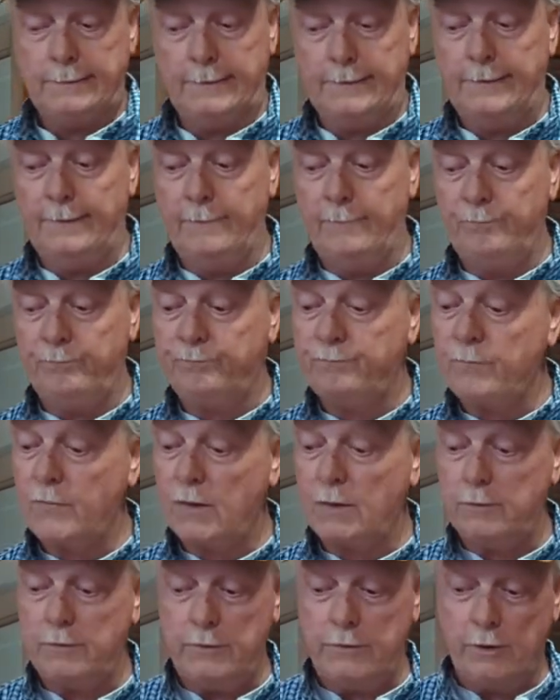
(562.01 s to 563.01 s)

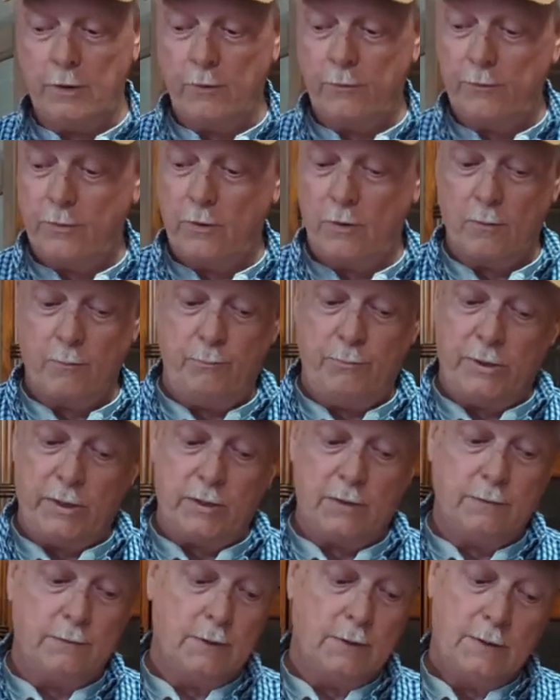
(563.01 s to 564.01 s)
You know, they're a
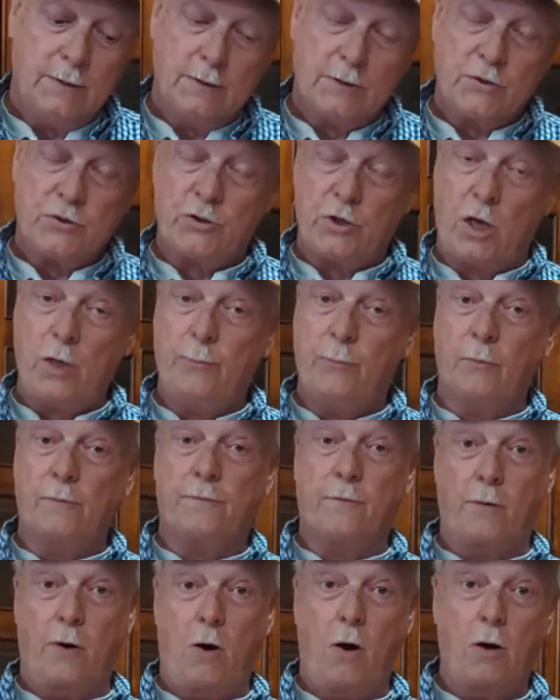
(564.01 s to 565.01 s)
big staple
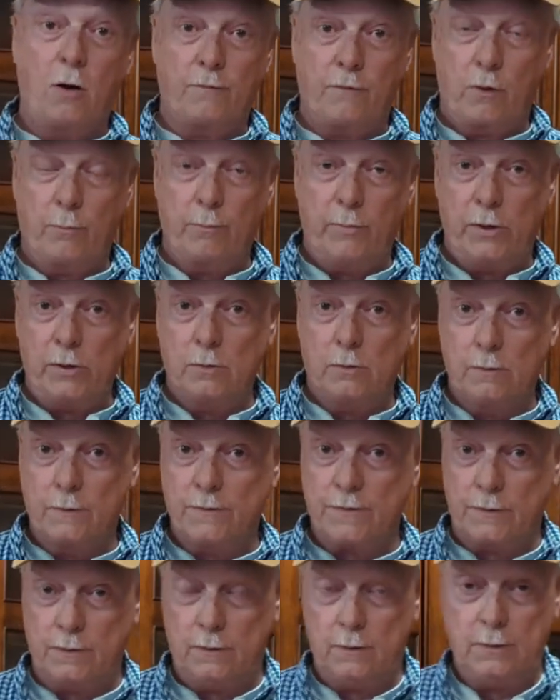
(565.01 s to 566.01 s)
for all of our
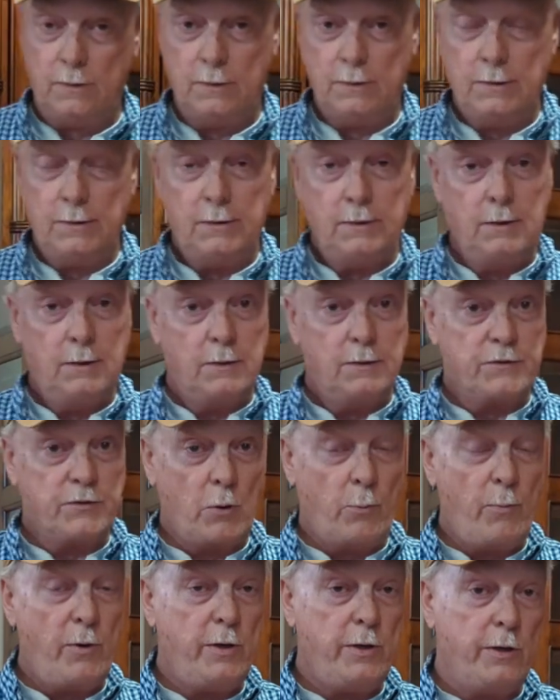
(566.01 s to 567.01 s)
meals and
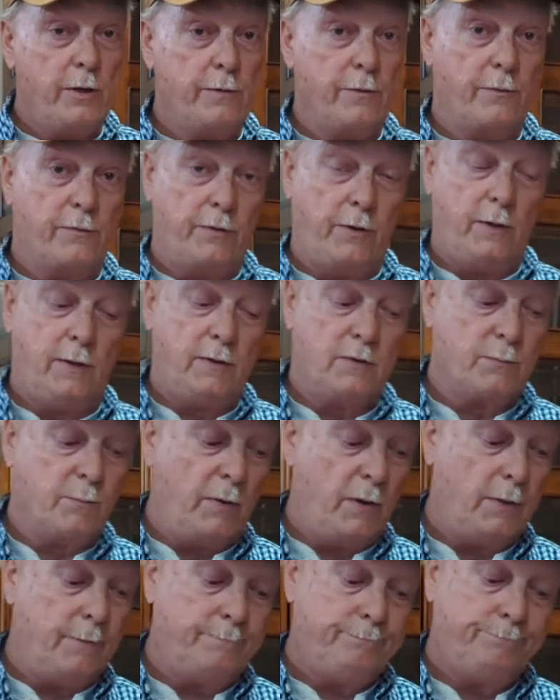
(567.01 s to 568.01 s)
so many other things,
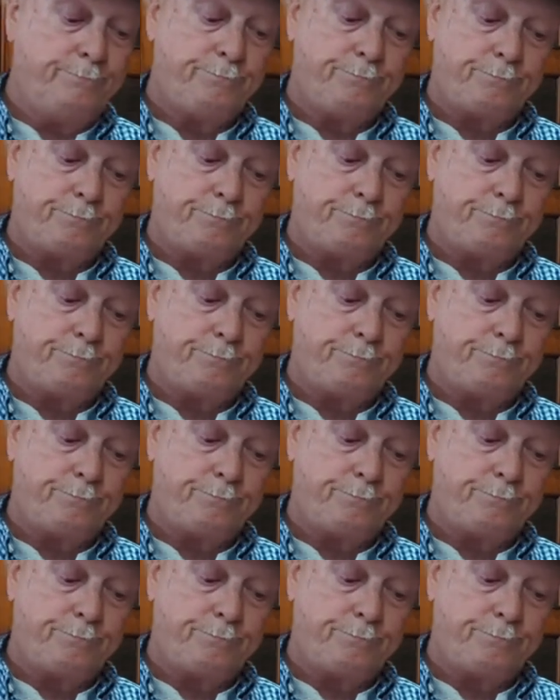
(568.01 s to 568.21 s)
but